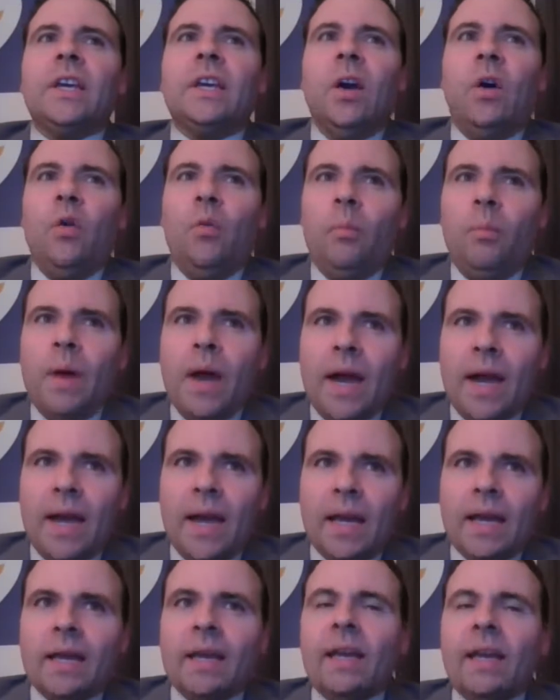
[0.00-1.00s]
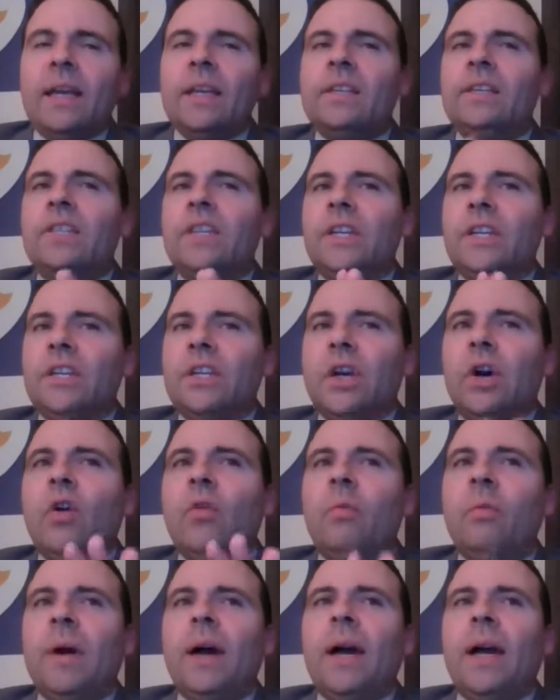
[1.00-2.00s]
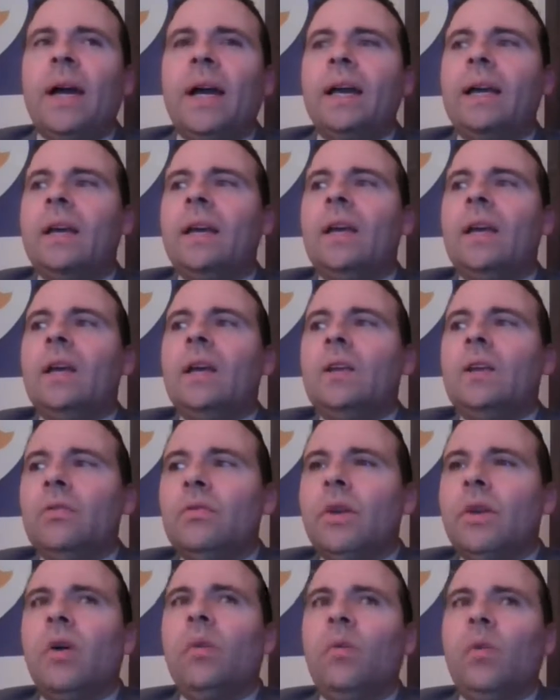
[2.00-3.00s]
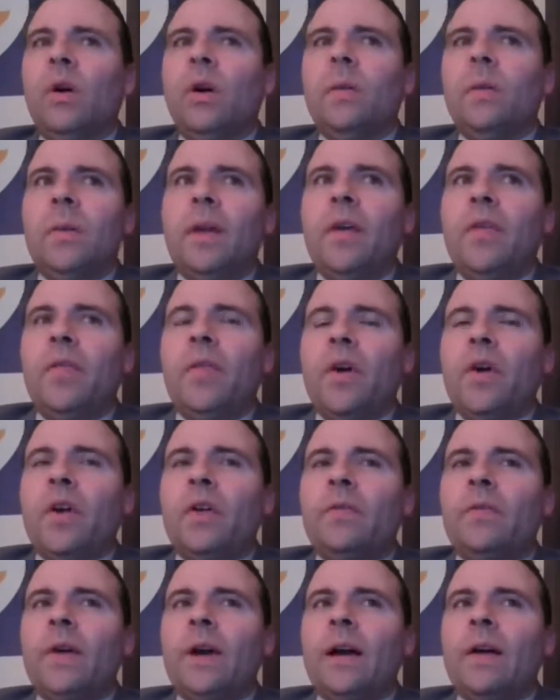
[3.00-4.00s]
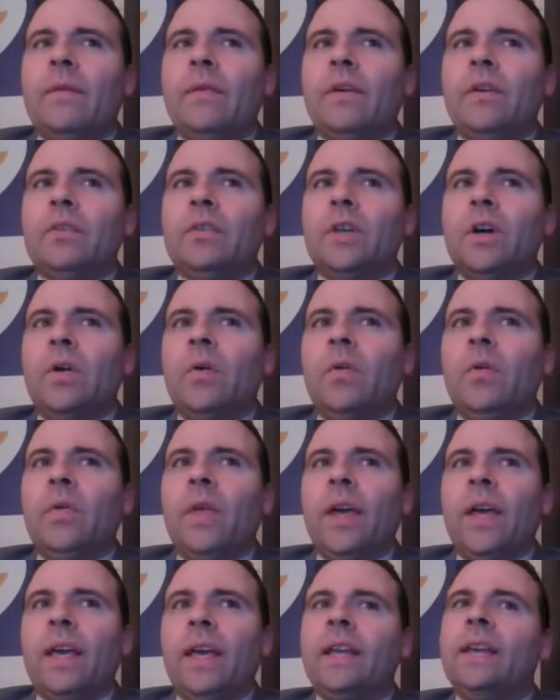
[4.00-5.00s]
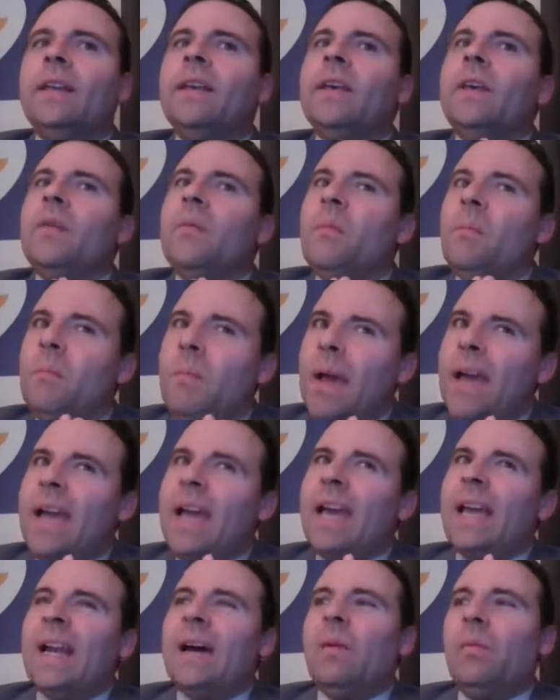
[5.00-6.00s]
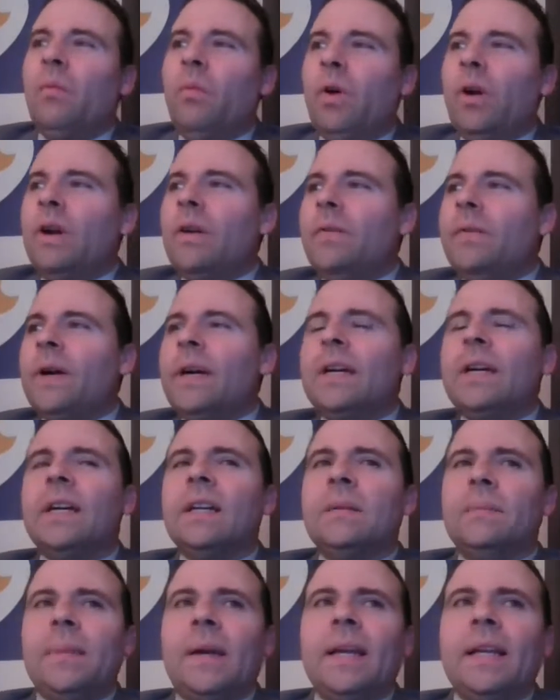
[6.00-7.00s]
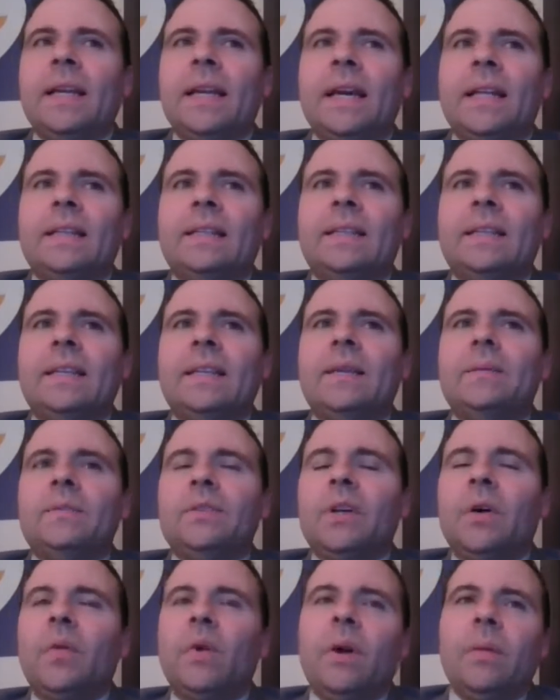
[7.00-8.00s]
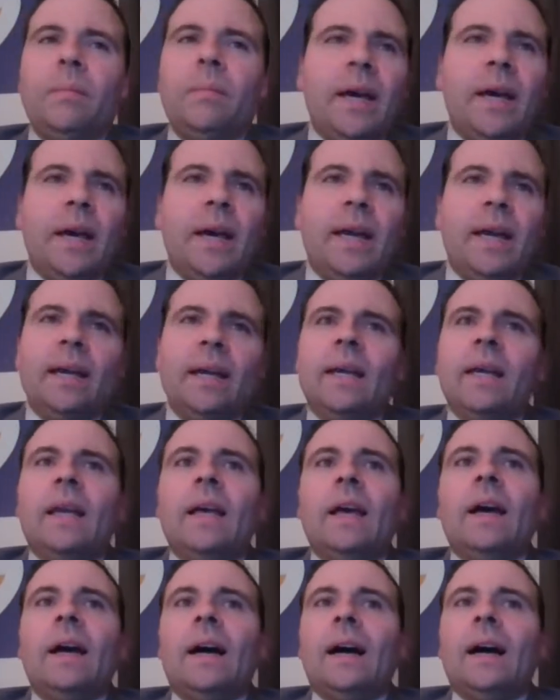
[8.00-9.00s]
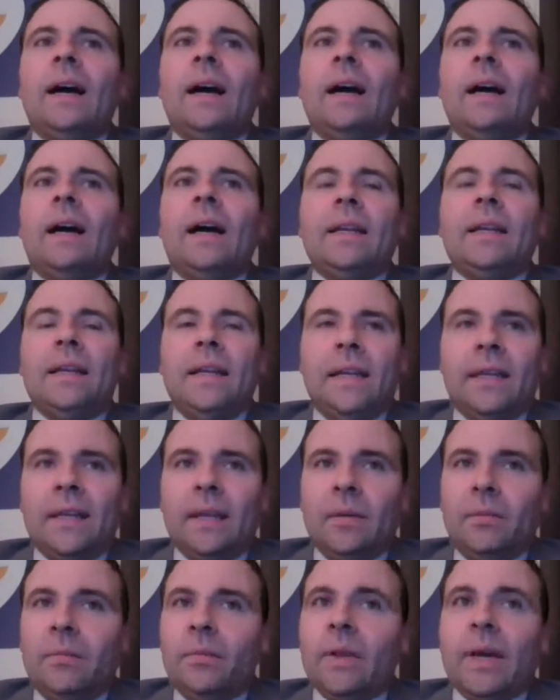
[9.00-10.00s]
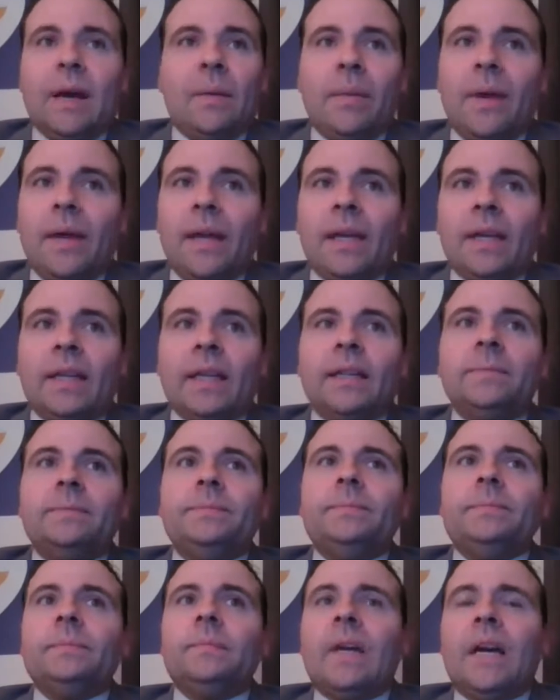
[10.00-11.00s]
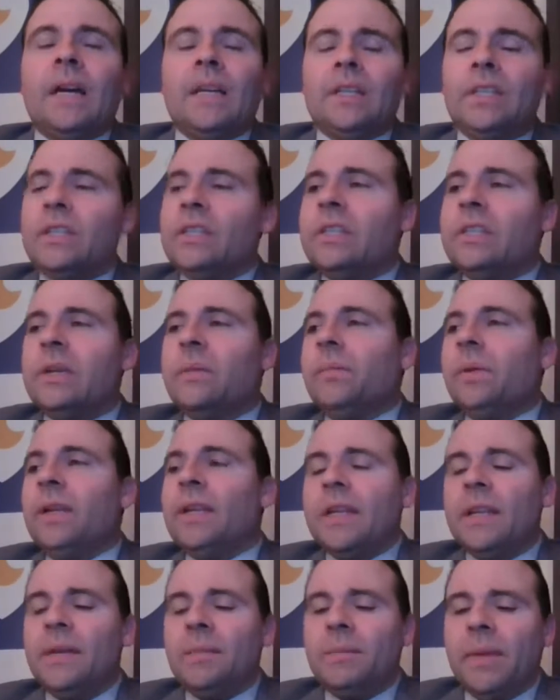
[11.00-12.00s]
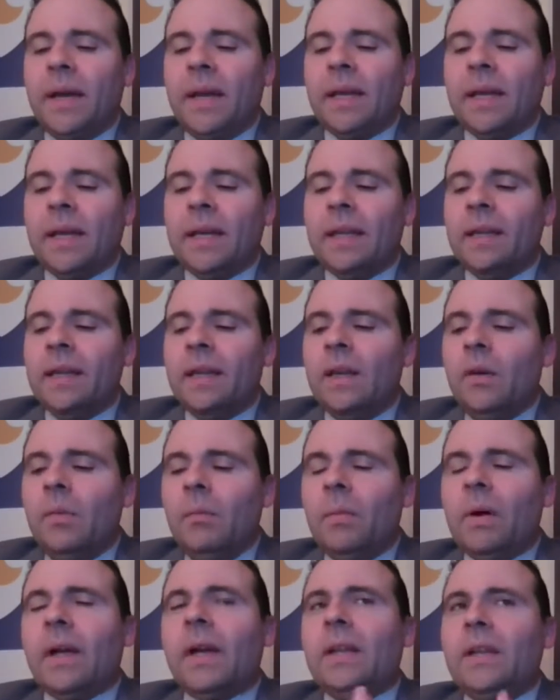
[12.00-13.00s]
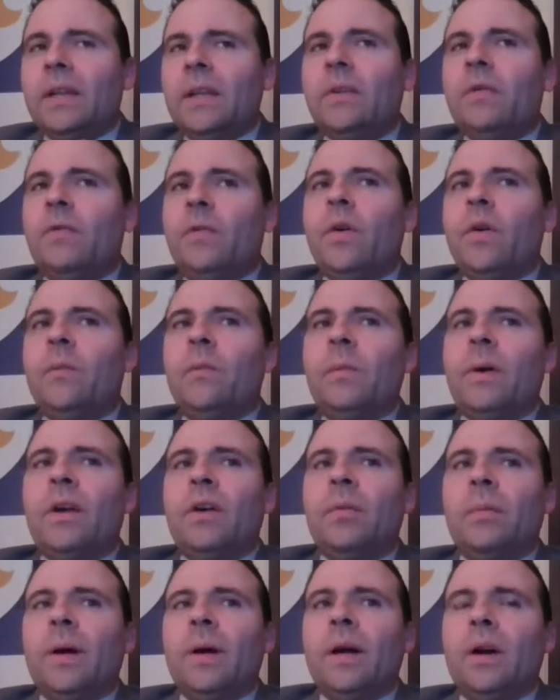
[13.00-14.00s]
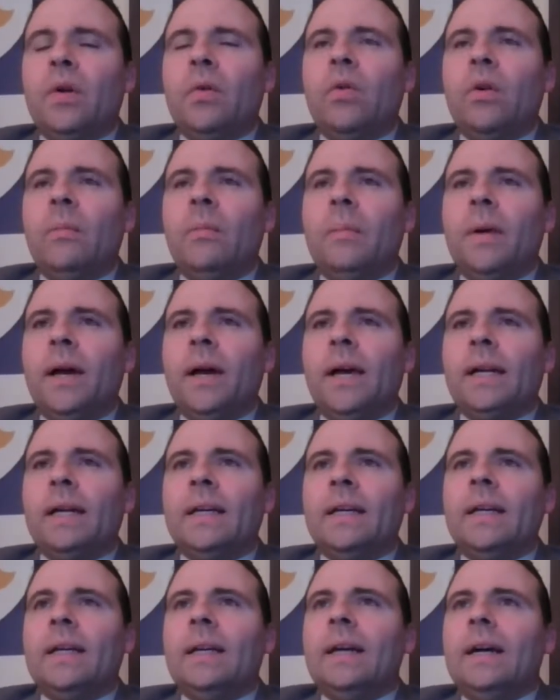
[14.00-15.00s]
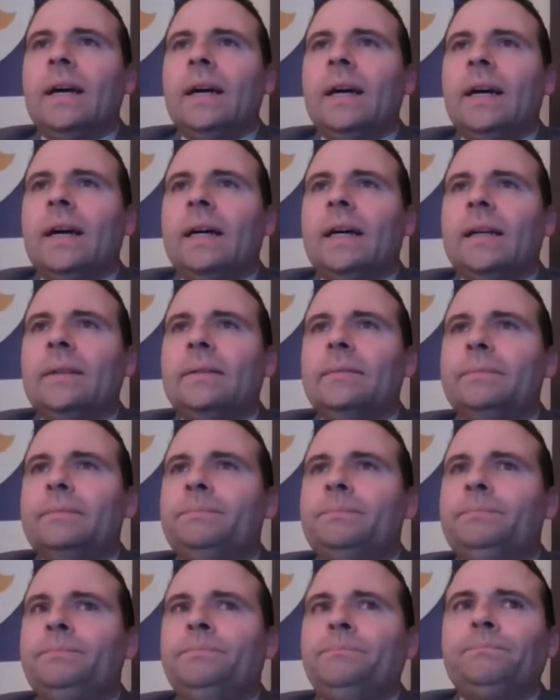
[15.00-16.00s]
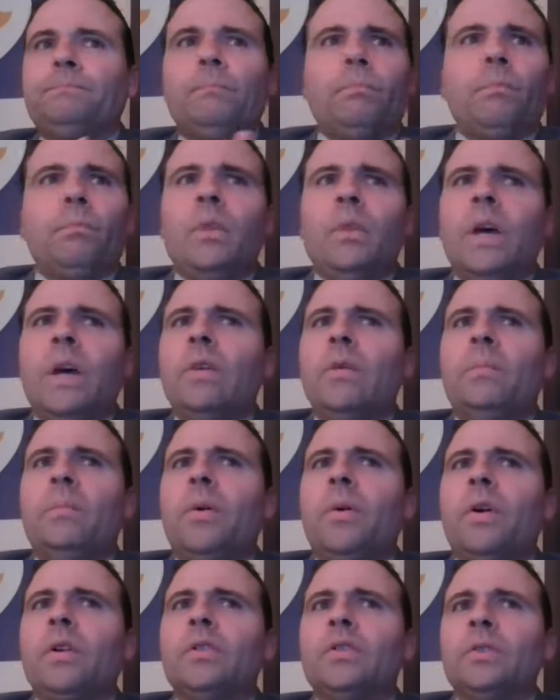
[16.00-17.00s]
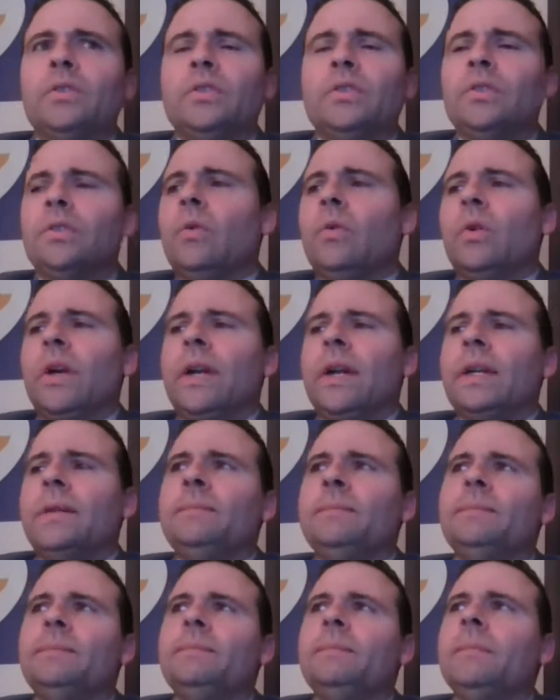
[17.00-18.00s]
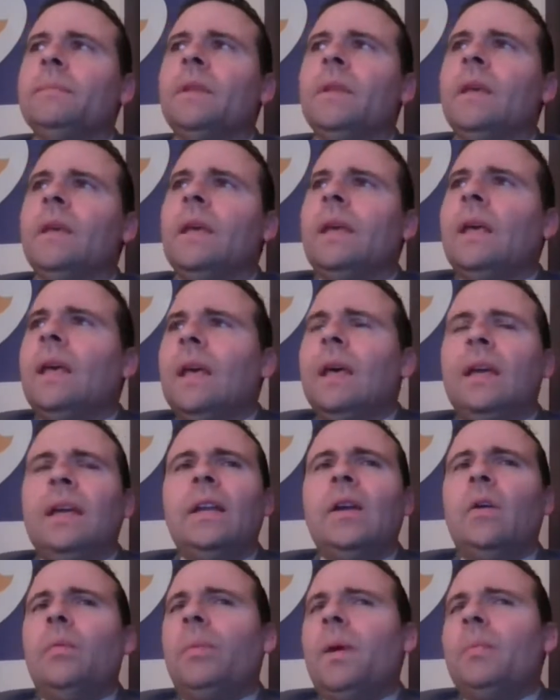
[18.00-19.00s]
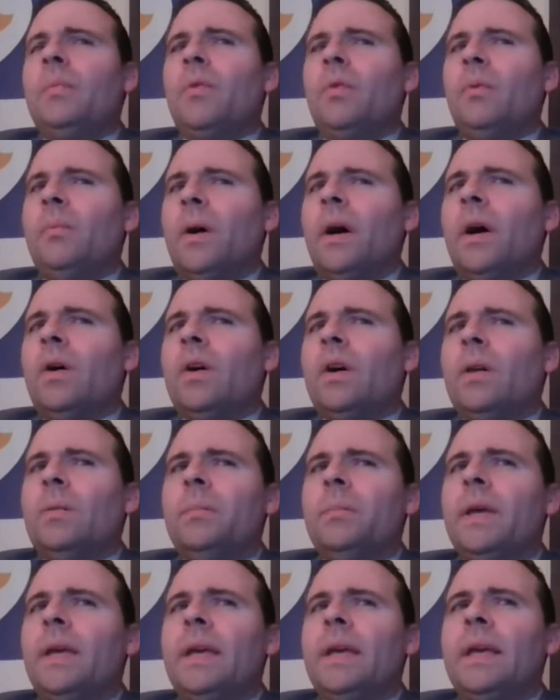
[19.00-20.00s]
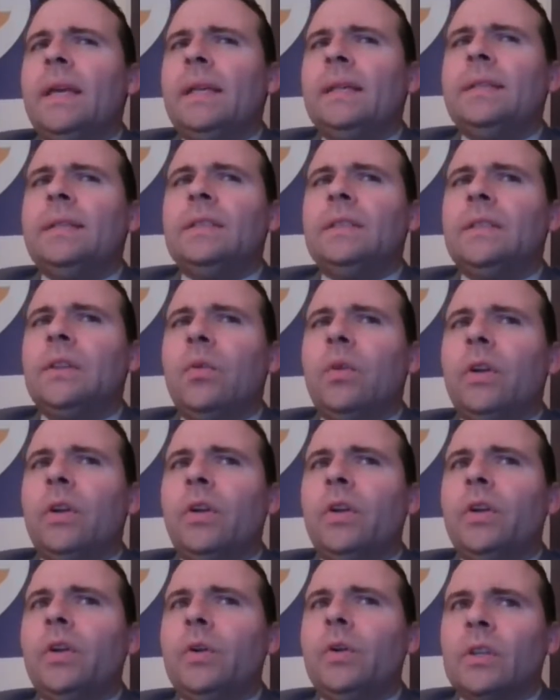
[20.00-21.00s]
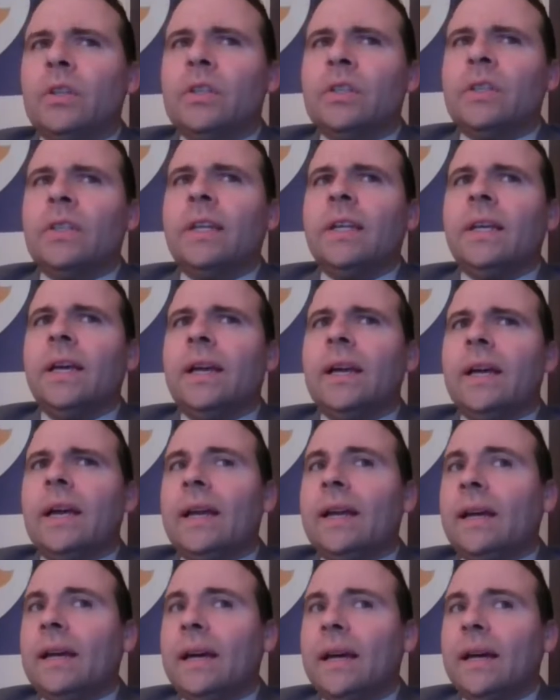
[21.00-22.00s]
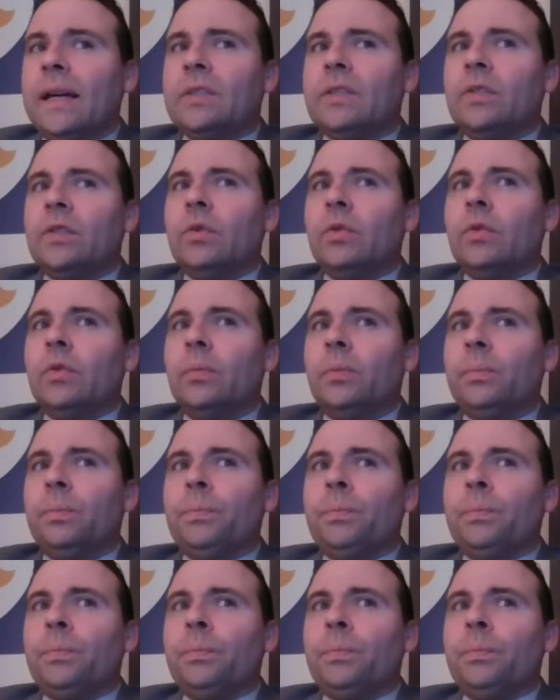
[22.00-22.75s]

go back. He said, go back. You don't want to be 35 years old and thinking, man, I wonder if I could have made that team. So I went back. I did end up not making it. I just simply didn't make it. But I did feel better about going back. Another personal story. You know, people were mocking me going to New York City at a high school.